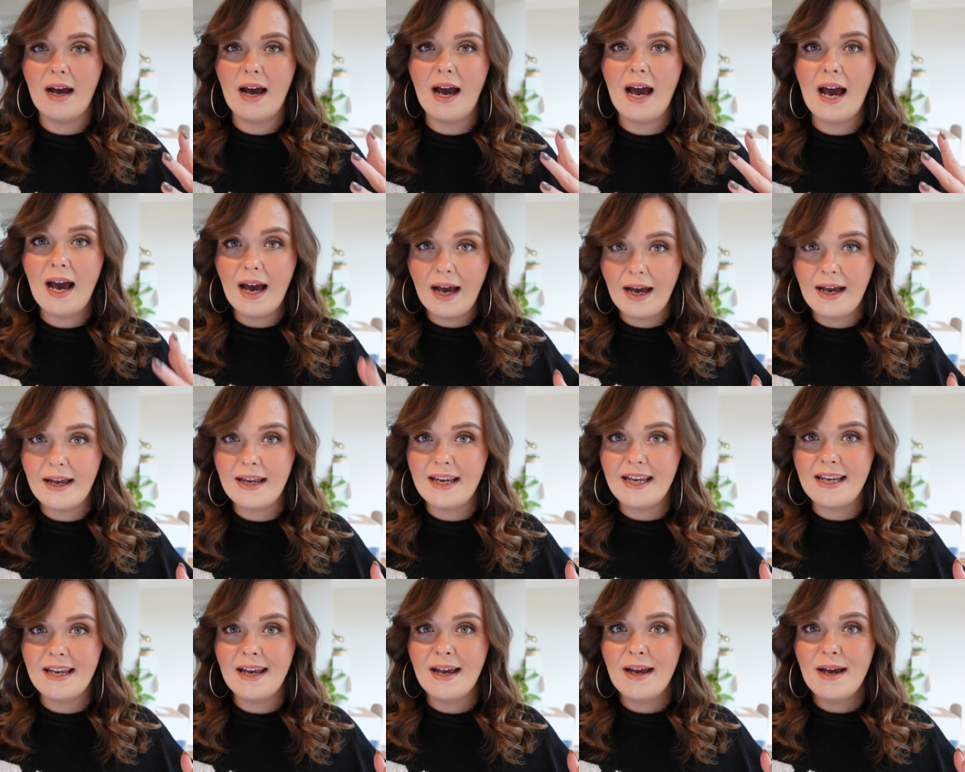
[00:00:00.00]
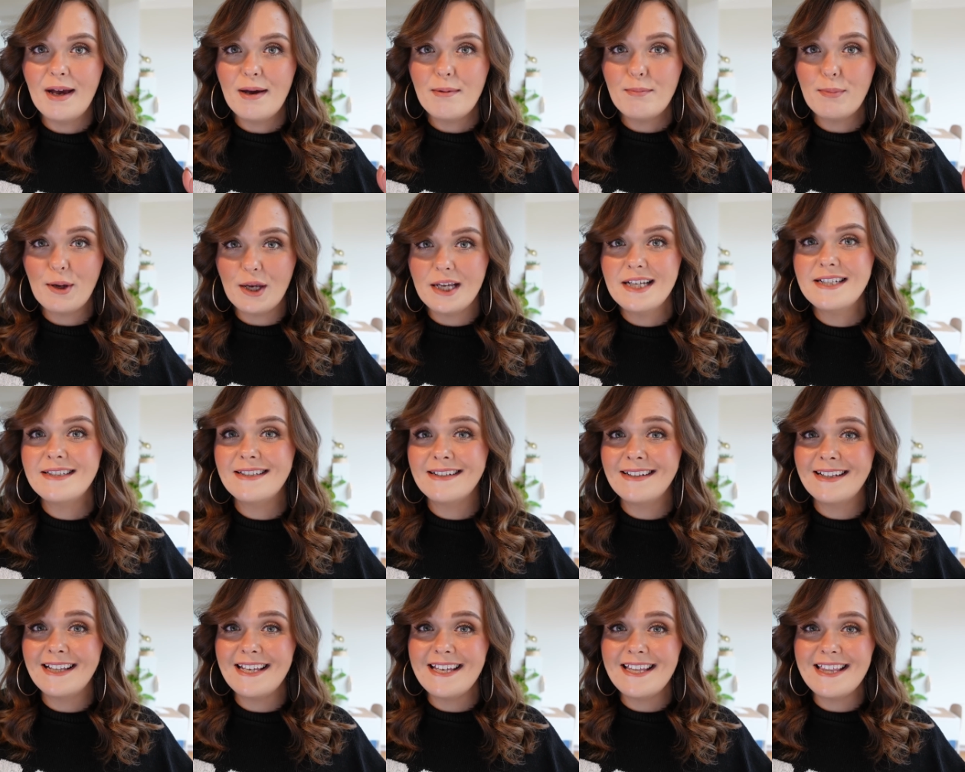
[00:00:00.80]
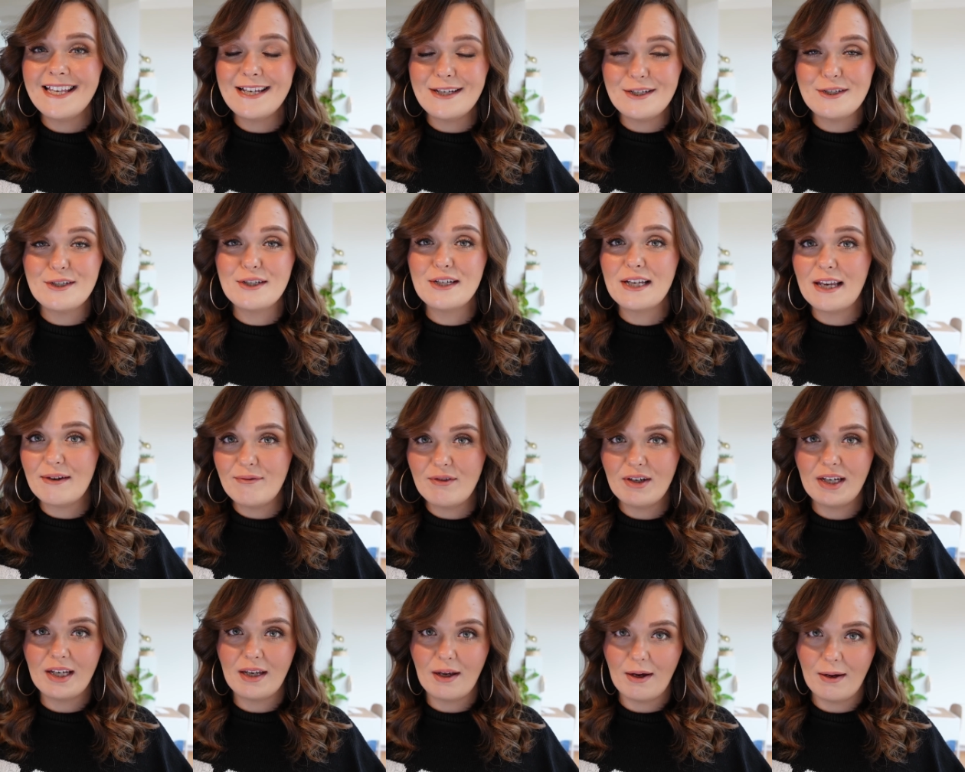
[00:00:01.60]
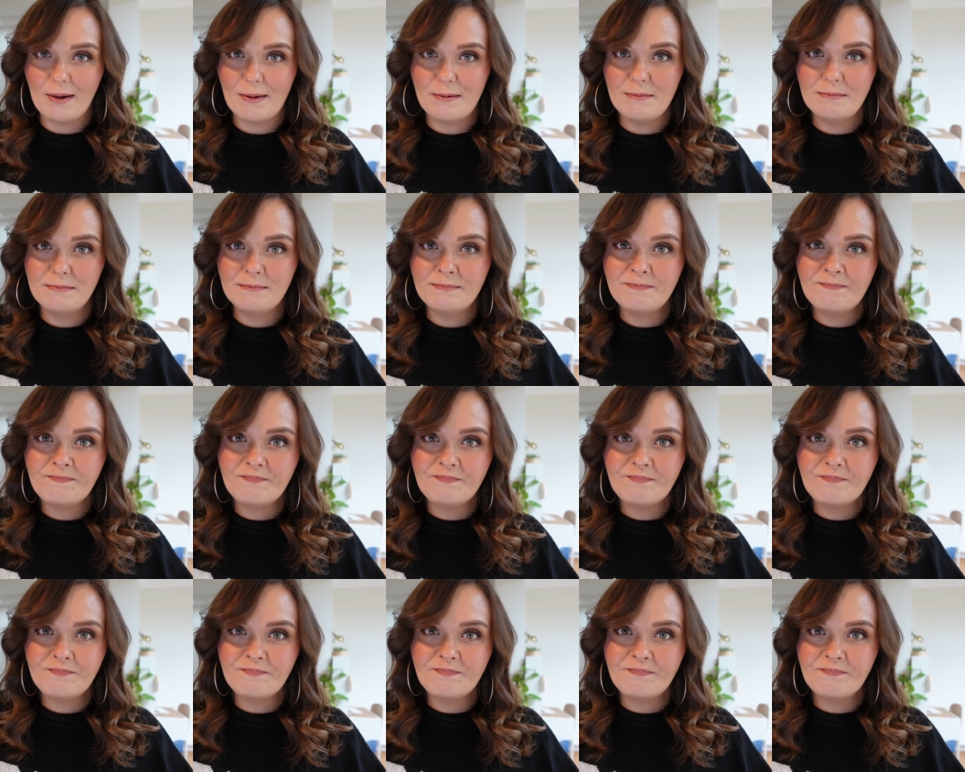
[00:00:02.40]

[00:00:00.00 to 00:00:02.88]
I personally think you should give it a go.